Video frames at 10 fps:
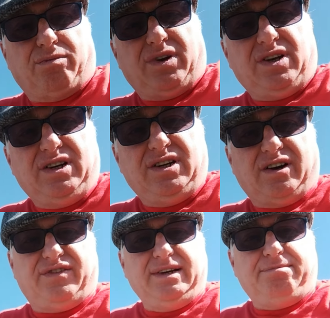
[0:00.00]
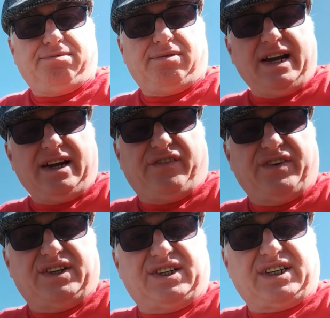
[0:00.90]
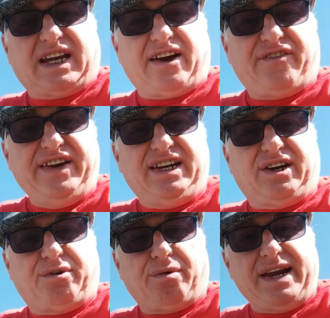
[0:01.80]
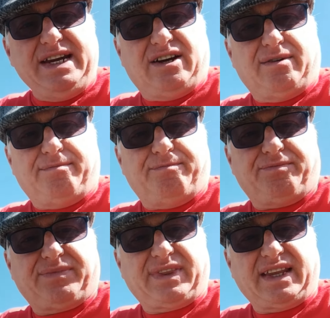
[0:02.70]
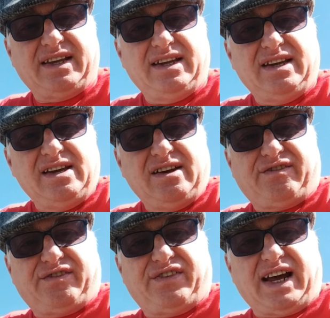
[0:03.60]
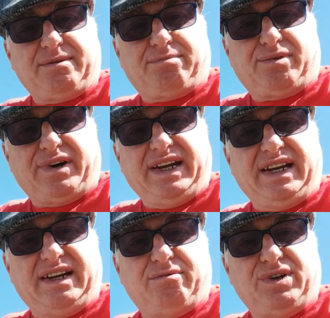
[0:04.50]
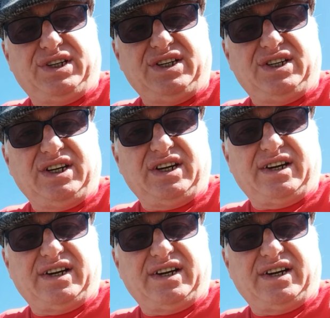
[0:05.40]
a lovely breakfast. Cafe Craycombe, Fladbury in Worcestershire.